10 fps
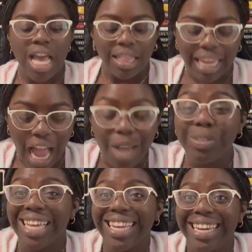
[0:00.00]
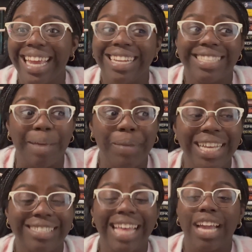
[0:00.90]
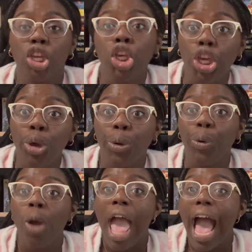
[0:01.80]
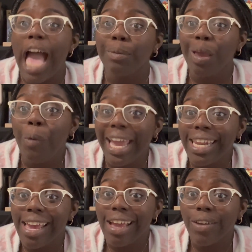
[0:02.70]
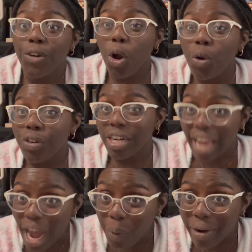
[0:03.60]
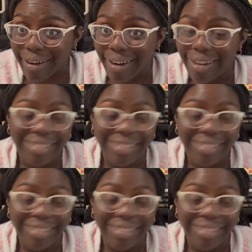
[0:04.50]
like I was lucky to get a set, because that queue had me waiting for over an hour,